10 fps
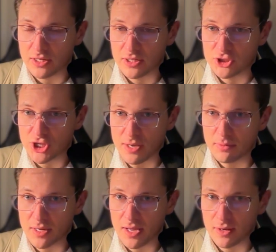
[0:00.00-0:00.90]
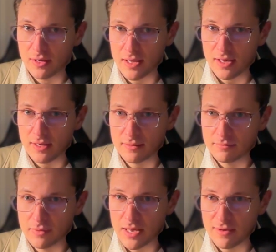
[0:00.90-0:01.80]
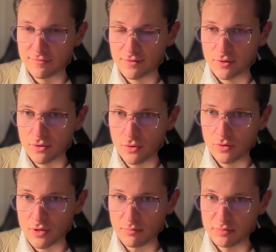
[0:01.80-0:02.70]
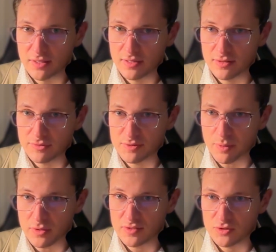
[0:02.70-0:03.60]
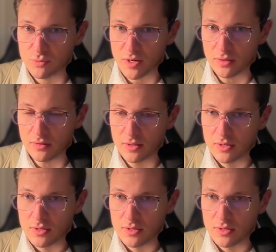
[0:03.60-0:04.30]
Gemini have completed the response as well.